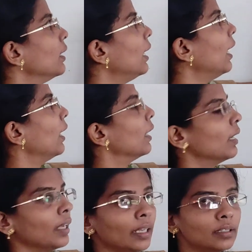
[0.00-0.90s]
A,
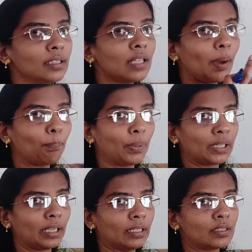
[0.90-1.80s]
it is
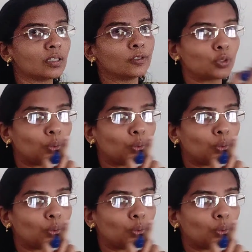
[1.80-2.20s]
uppercase.